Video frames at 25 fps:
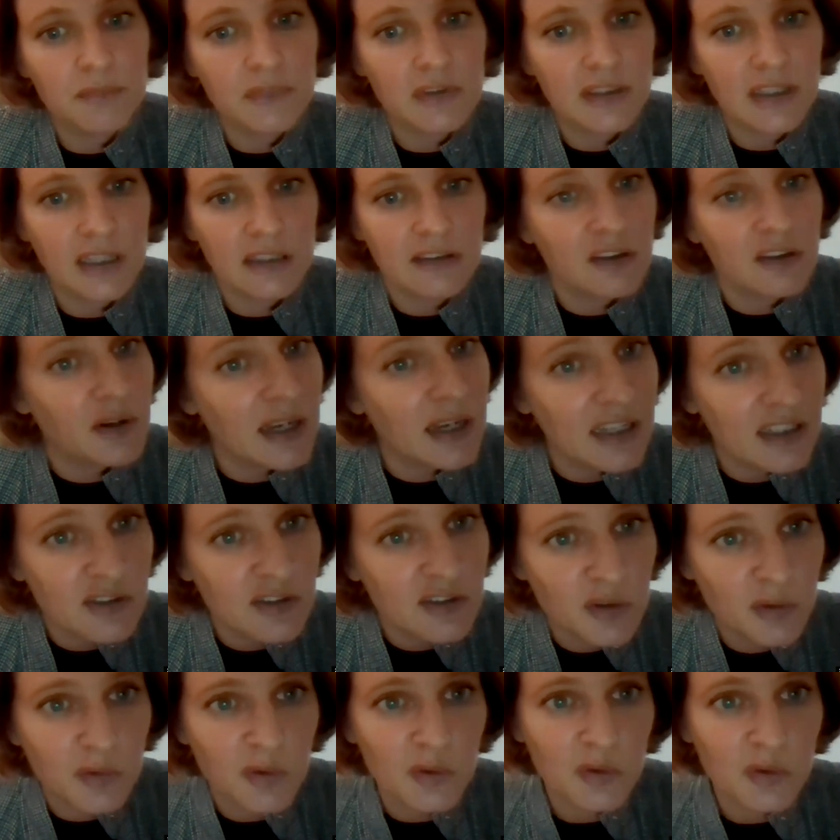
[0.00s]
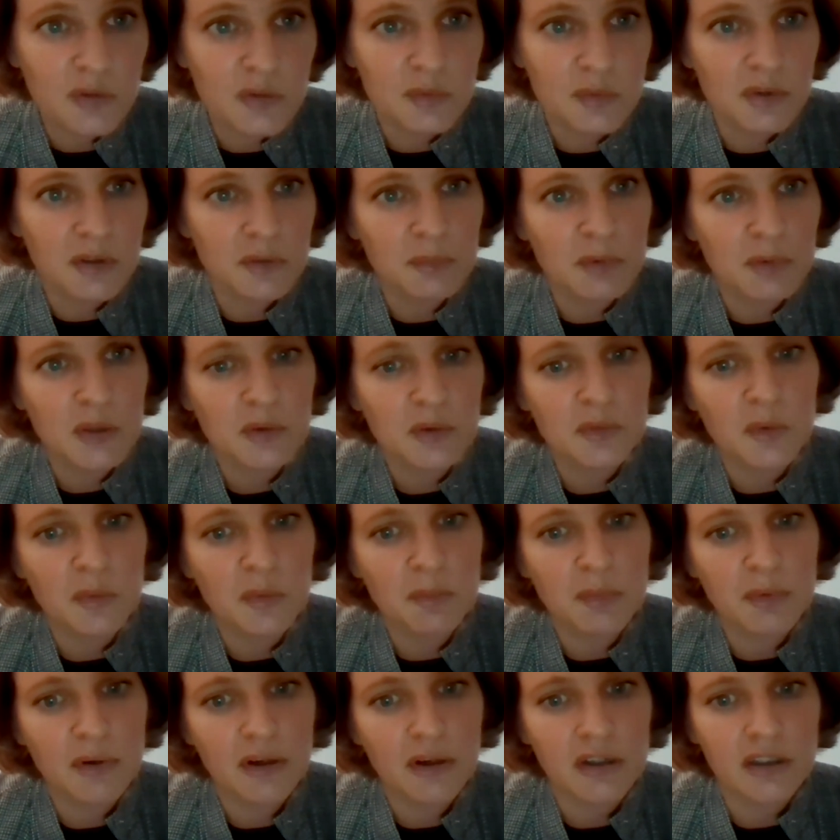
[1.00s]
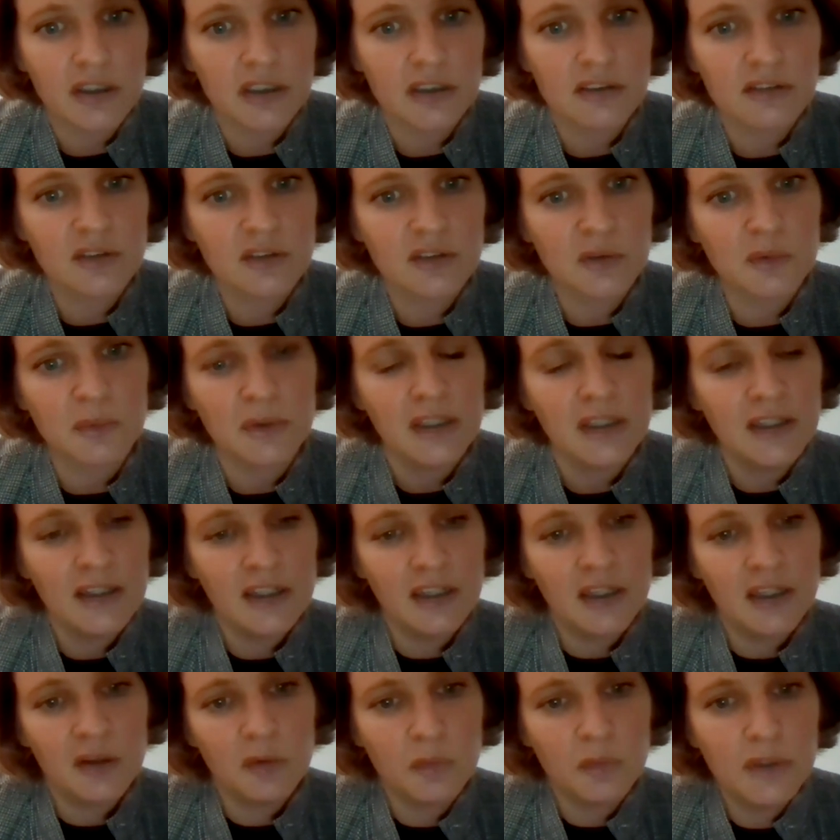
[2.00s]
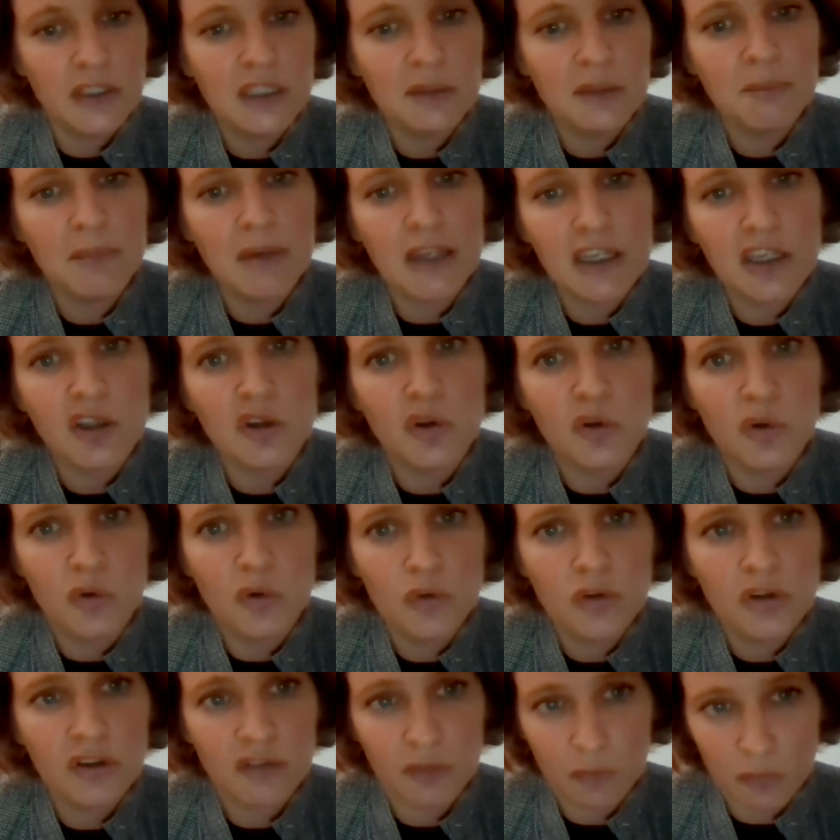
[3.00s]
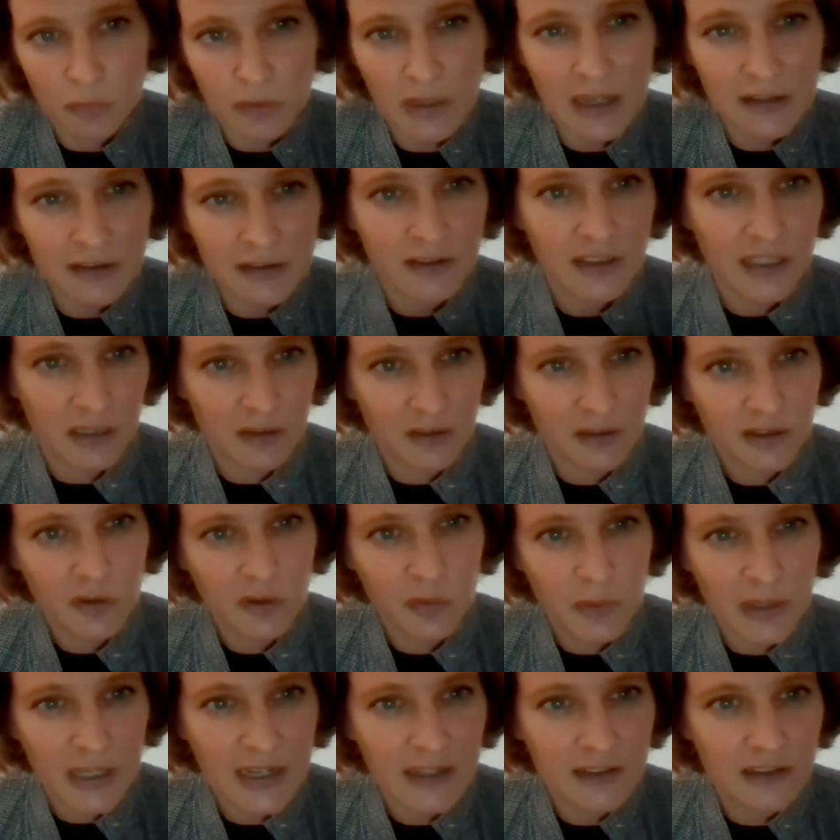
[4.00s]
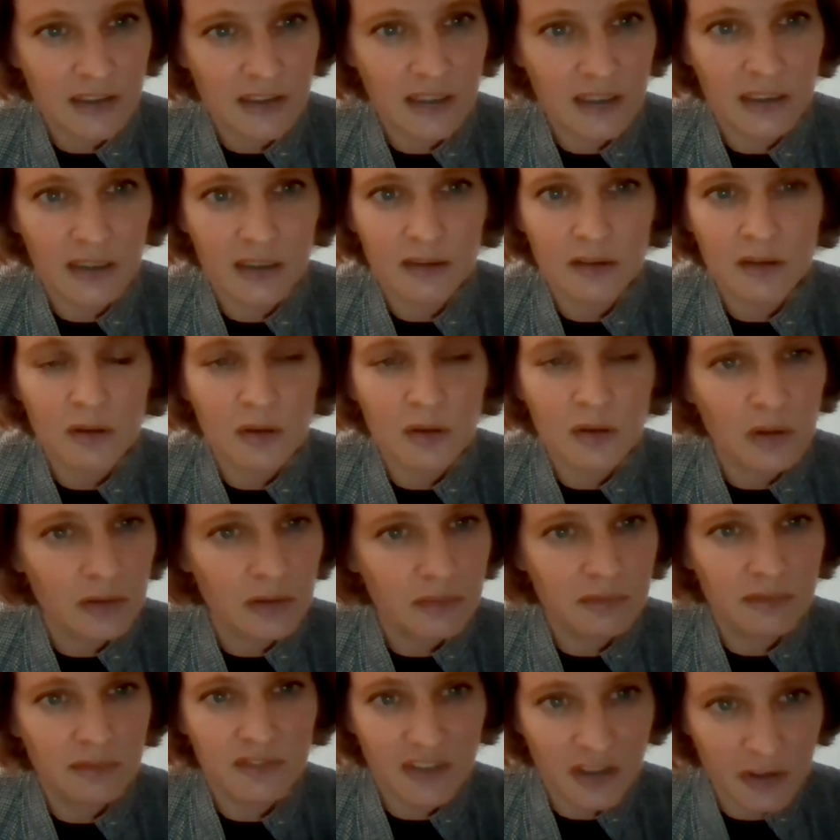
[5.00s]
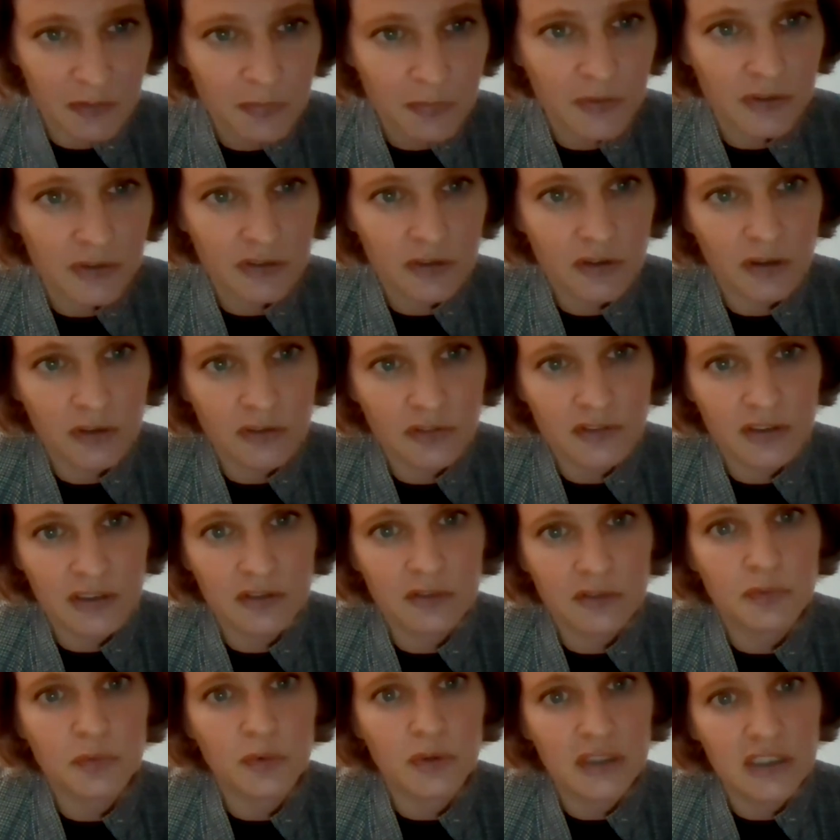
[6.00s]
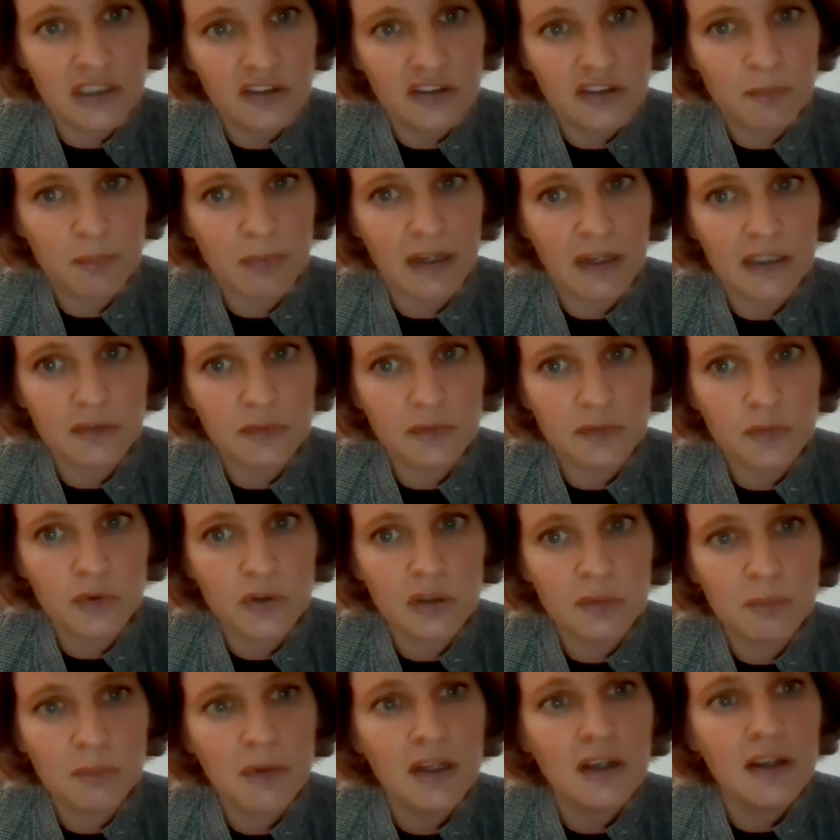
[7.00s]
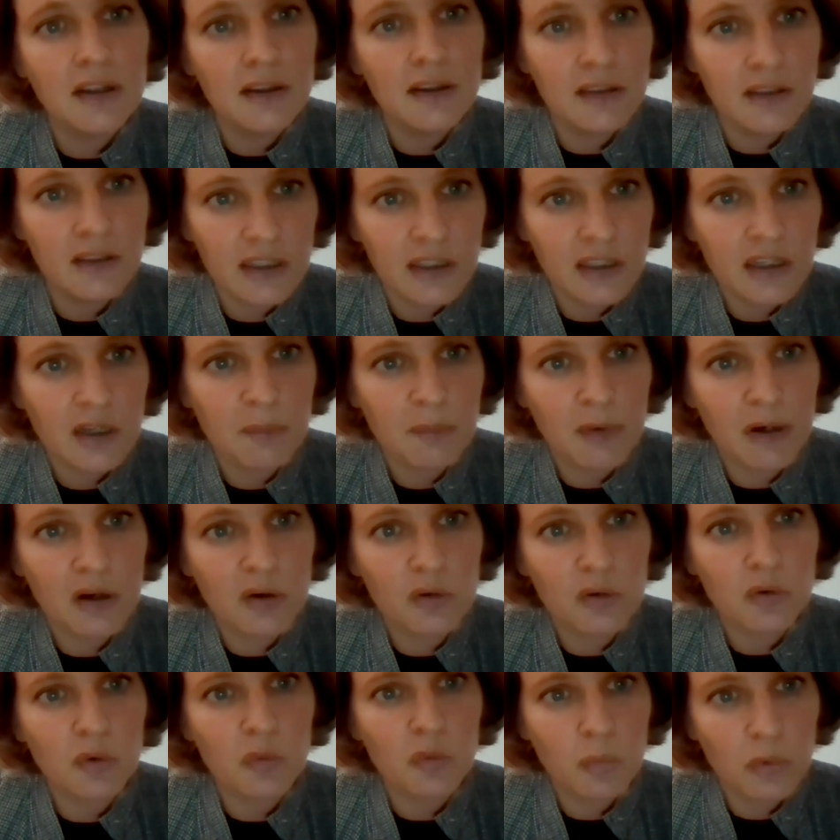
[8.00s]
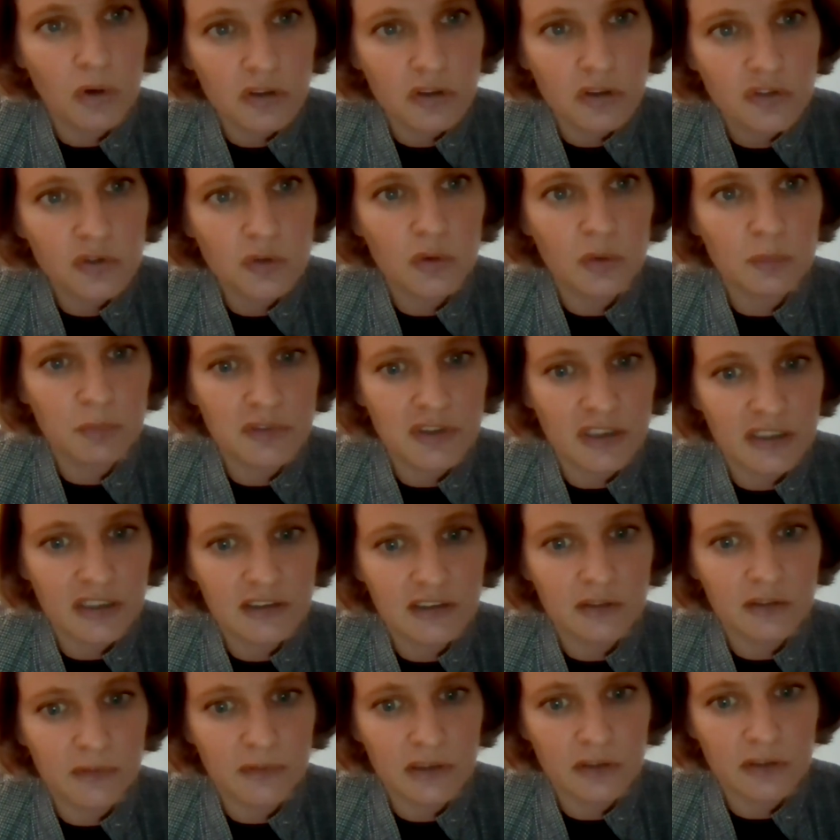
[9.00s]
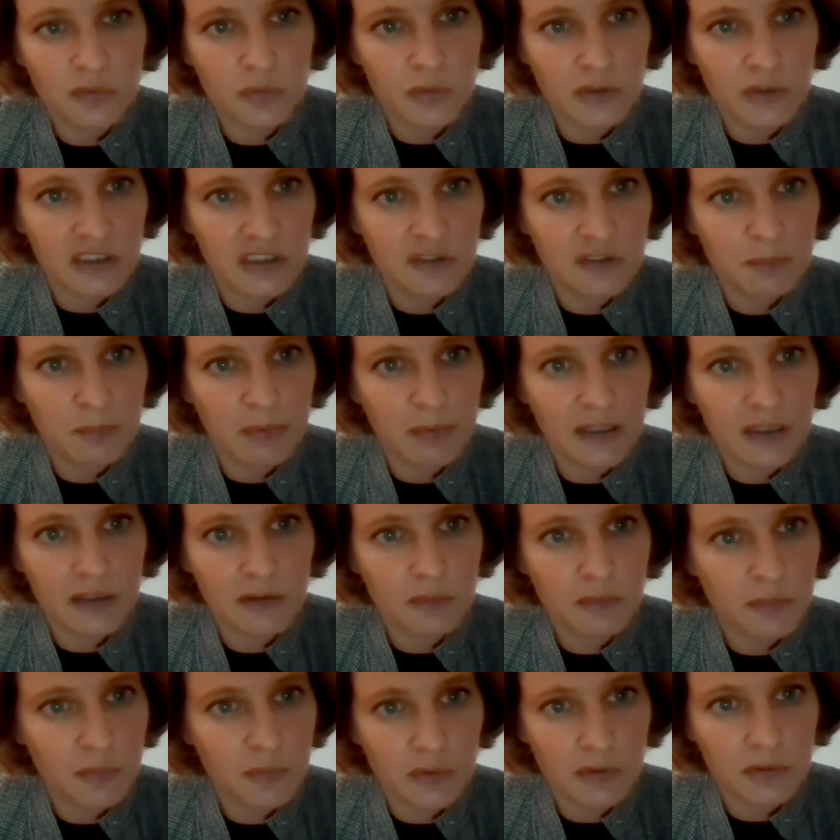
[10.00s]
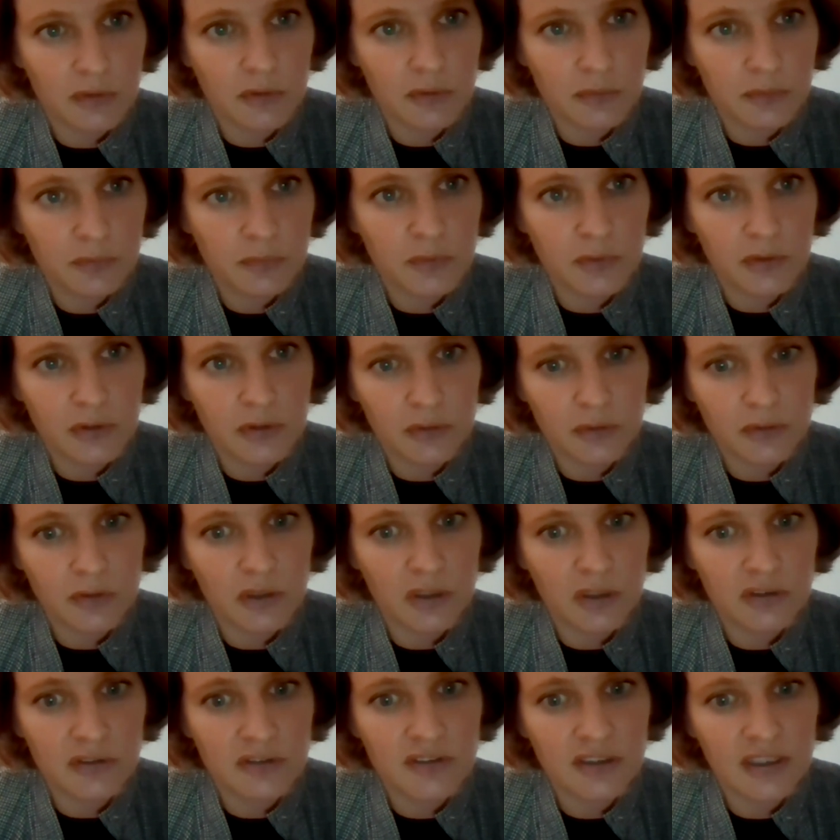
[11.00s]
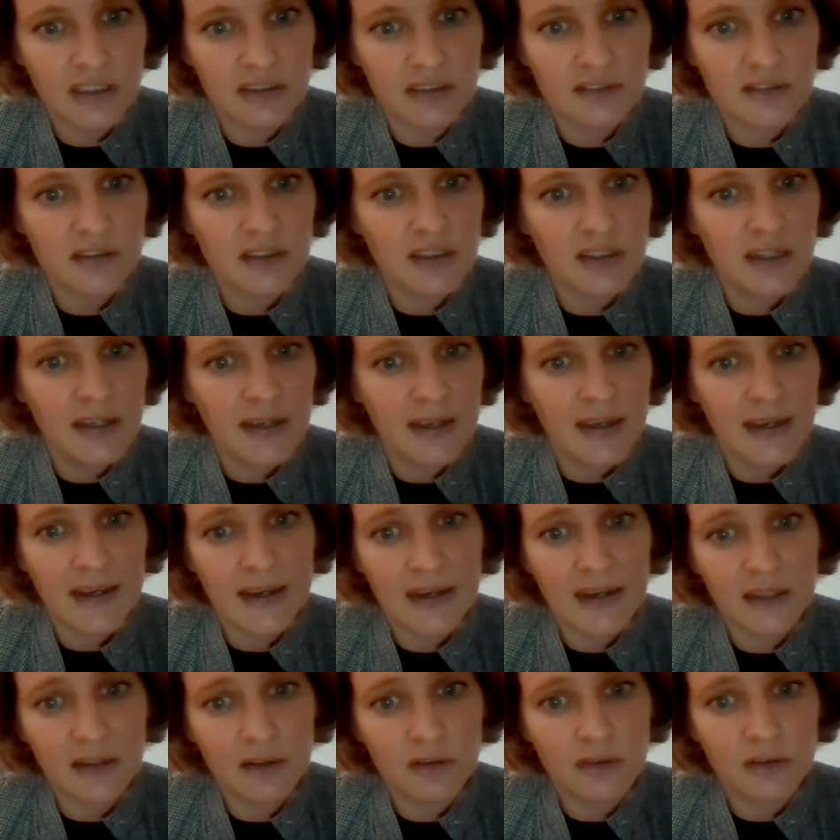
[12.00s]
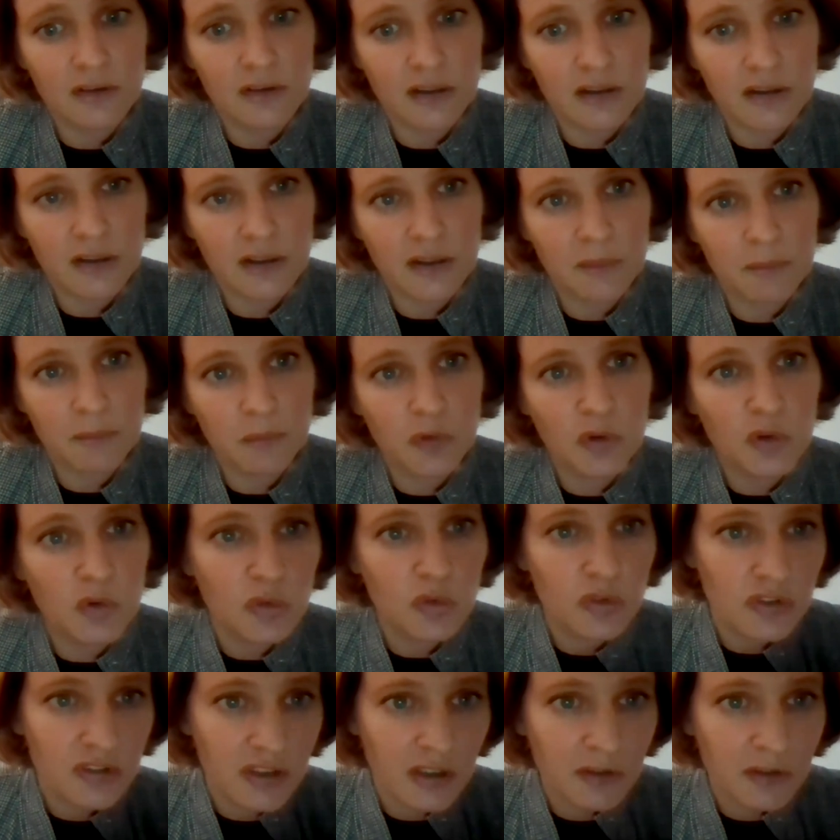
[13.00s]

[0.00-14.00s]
get their hands on those beautiful products. So really make you, rather than creating different content for each platform, think about what your objective is for each for your content, and use